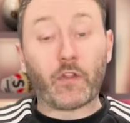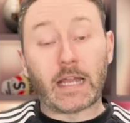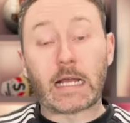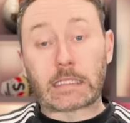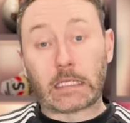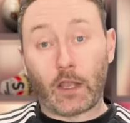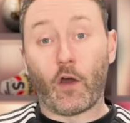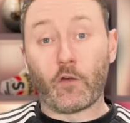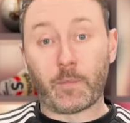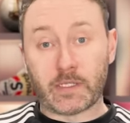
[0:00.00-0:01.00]
that has a
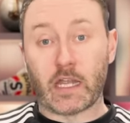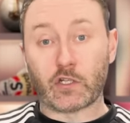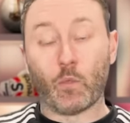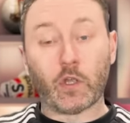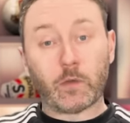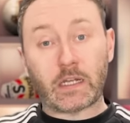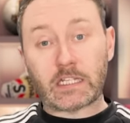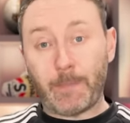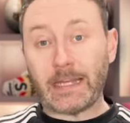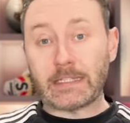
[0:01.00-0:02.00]
lot of possession, what you
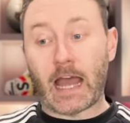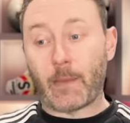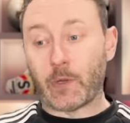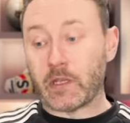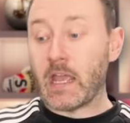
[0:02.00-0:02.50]
expect to happen